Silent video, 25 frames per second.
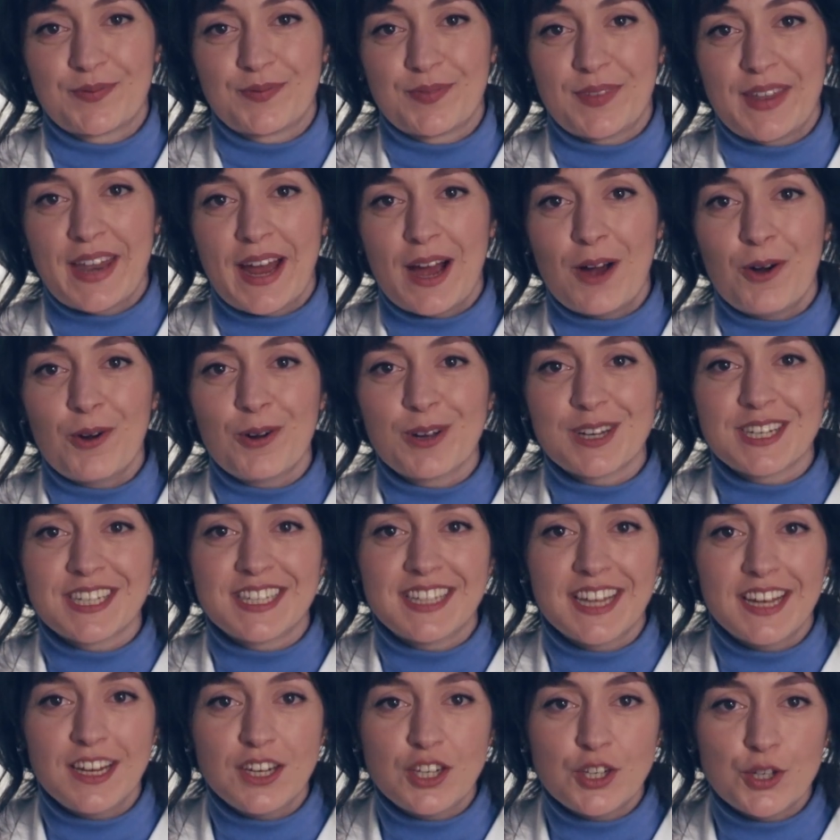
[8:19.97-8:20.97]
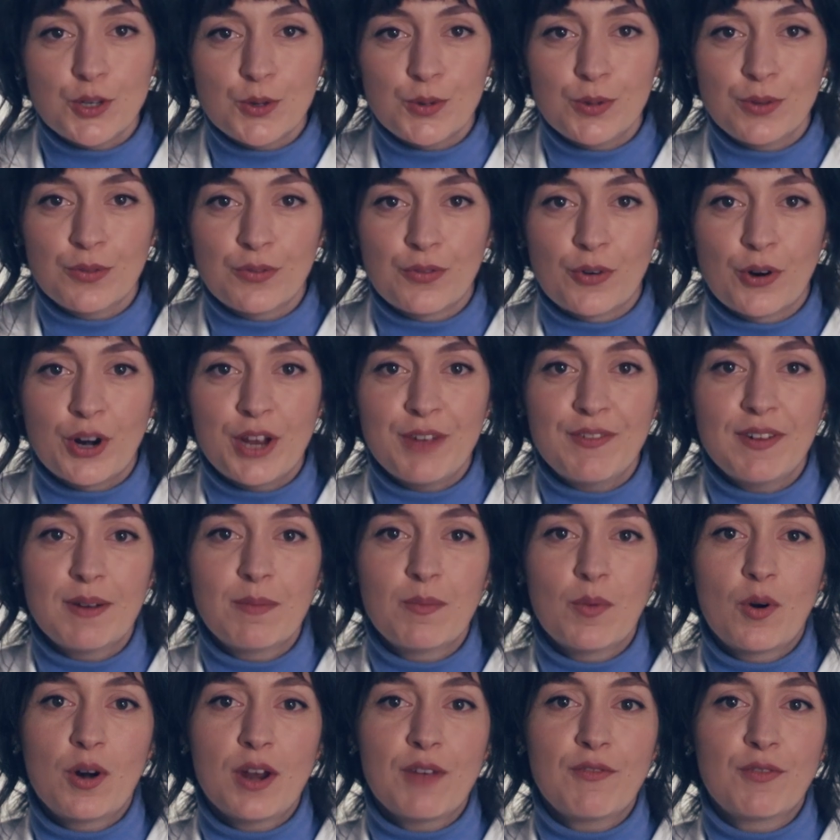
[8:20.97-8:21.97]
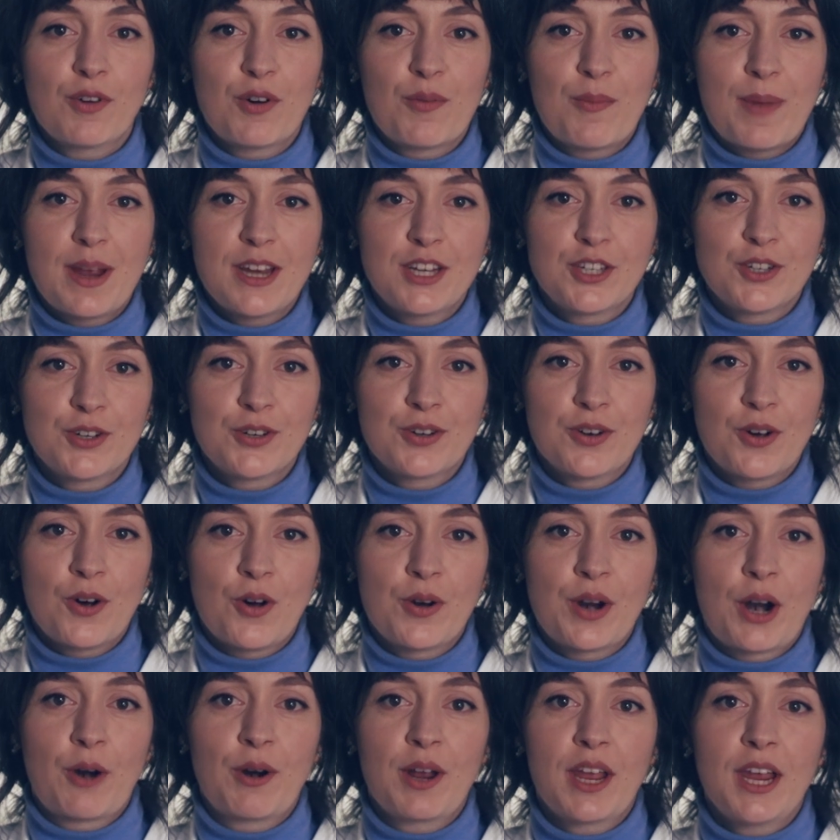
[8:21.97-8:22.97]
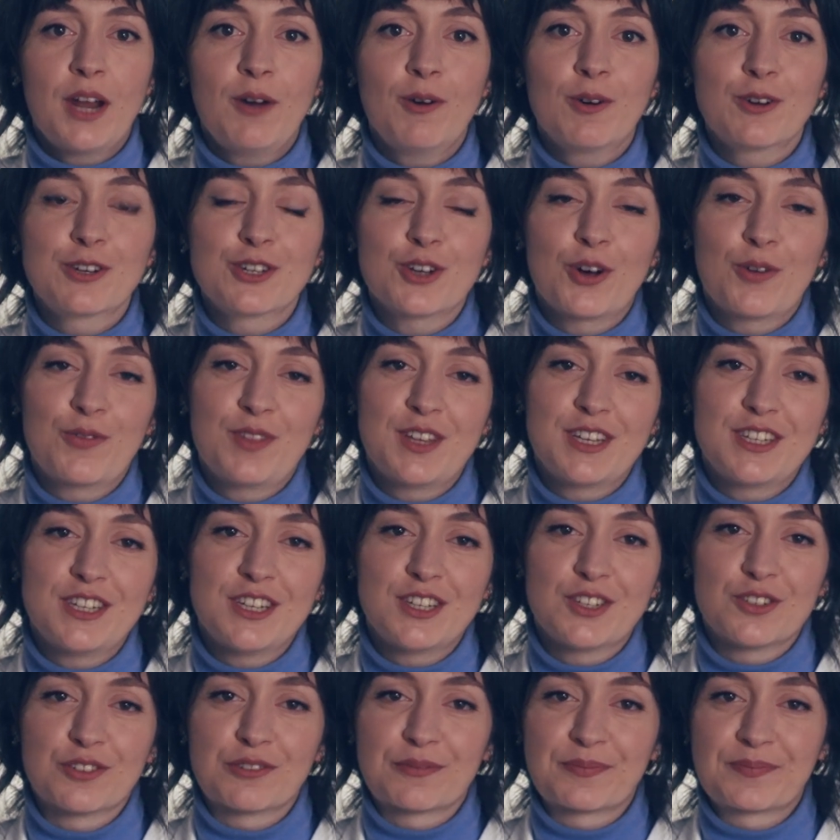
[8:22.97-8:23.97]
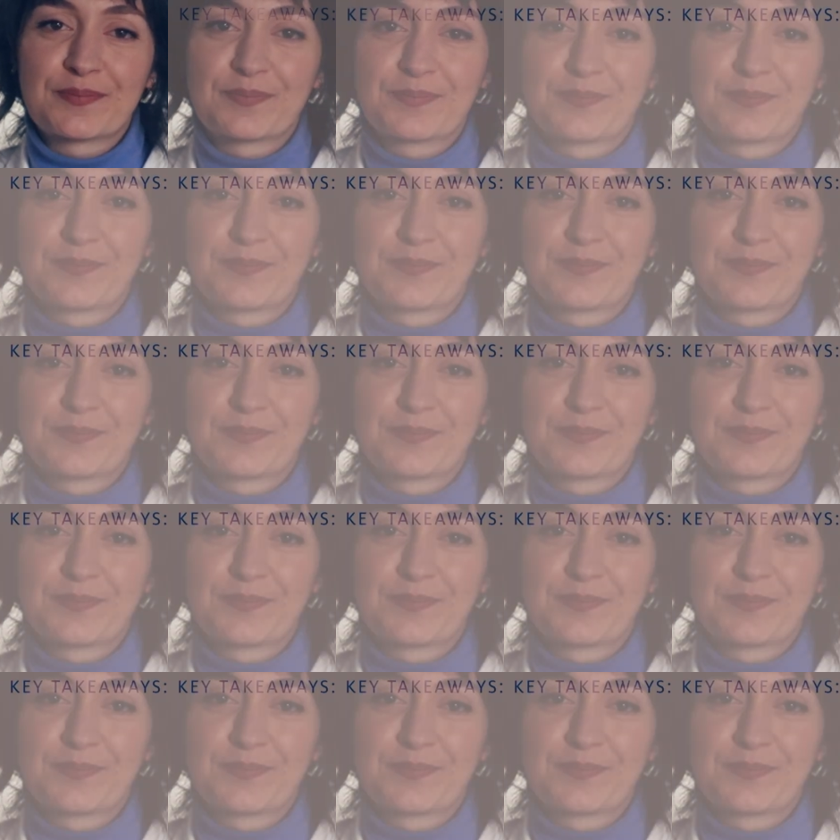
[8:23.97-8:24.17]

Now stay tuned for even more information on our heroes of the season.